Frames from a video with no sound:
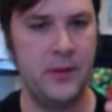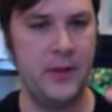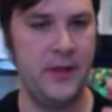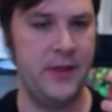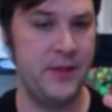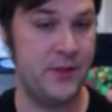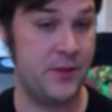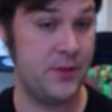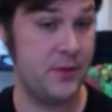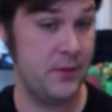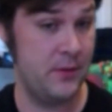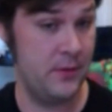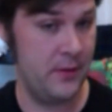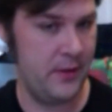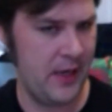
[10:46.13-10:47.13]
is
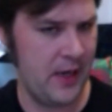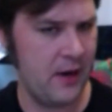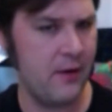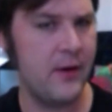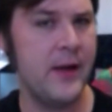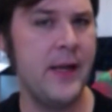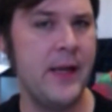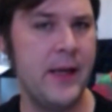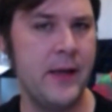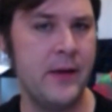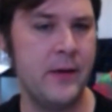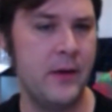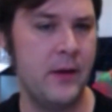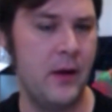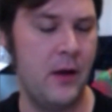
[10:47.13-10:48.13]
carrying